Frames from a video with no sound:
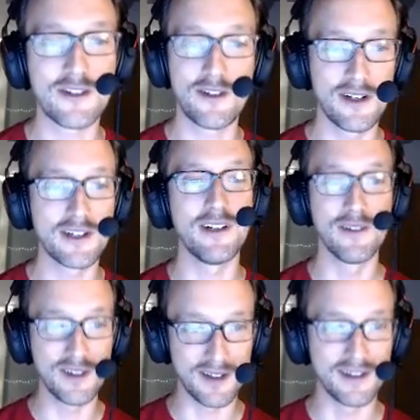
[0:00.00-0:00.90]
turning
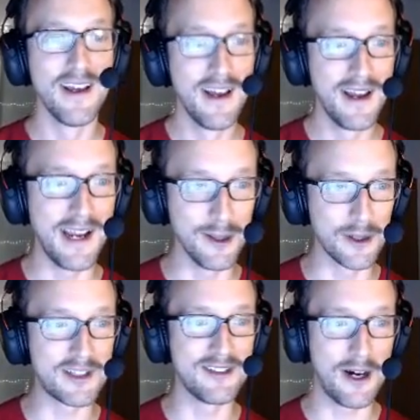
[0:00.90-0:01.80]
colors and it
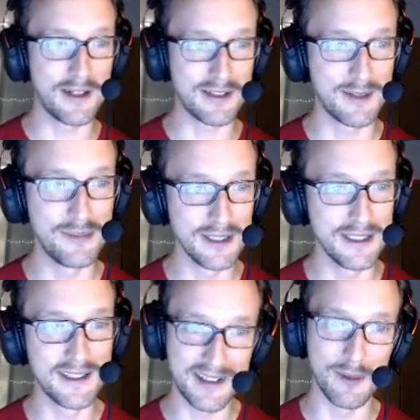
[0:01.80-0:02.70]
looks not completely
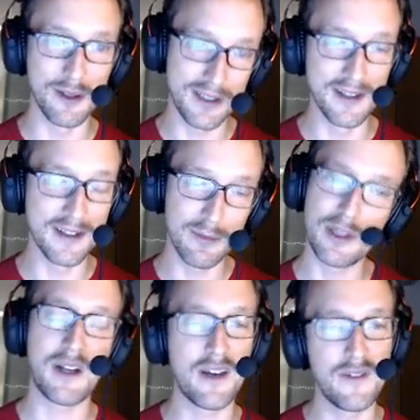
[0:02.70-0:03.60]
dissimilar to this. We
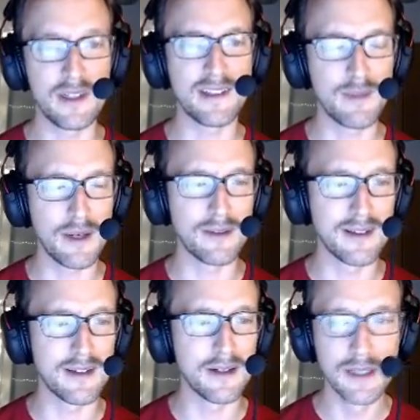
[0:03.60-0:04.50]
don't have any nice
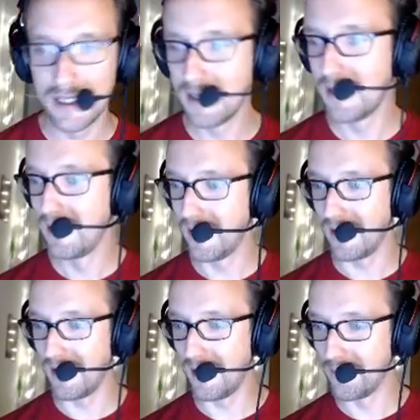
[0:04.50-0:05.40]
mountains
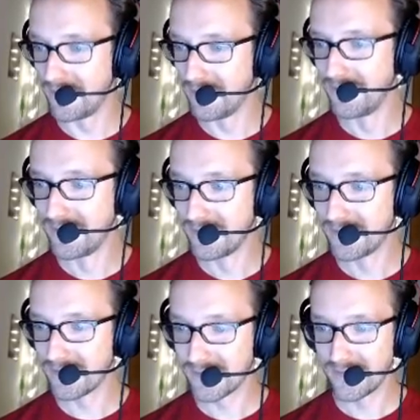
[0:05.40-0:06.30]
though. I'm
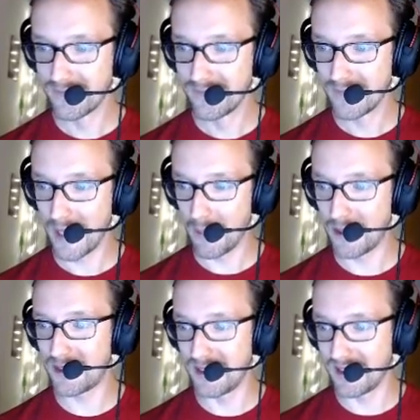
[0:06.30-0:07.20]

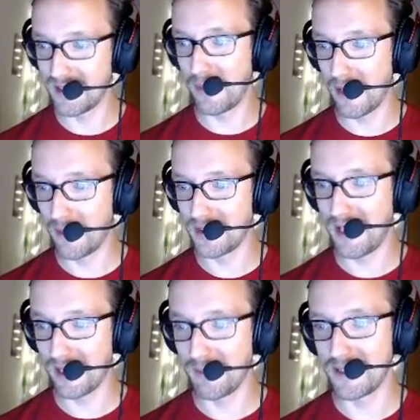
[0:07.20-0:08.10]
interested in the sub-biomes that
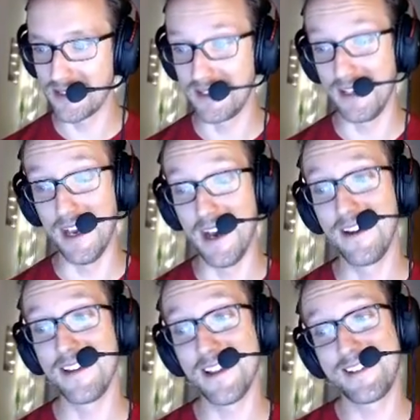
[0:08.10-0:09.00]
Ali mentioned. Yeah,
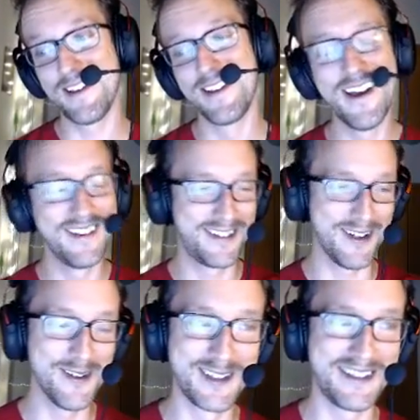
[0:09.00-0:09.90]
yes,
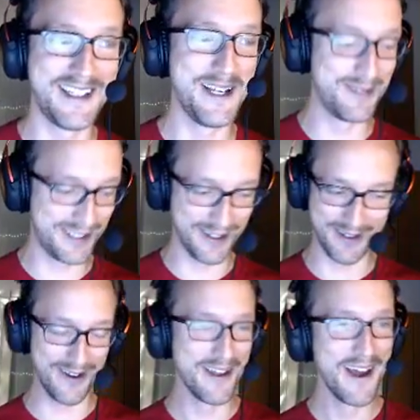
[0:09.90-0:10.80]
so is Team
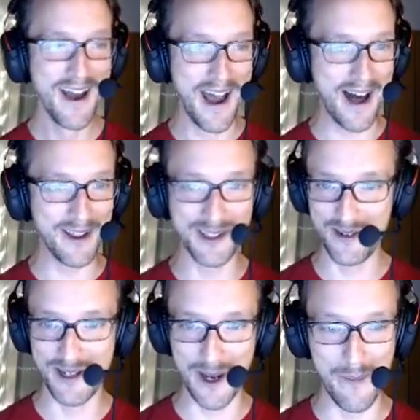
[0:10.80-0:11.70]
Stonehearth. Ali is
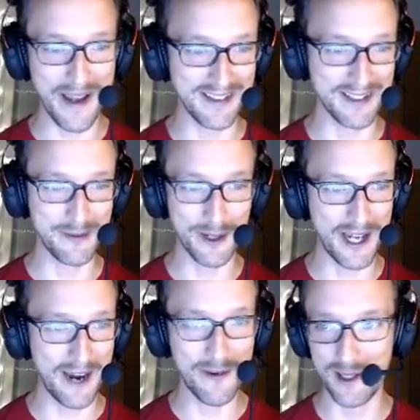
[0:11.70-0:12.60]
doing amazing work.
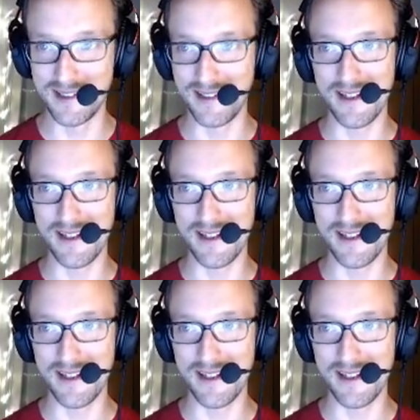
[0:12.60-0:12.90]
Everyone is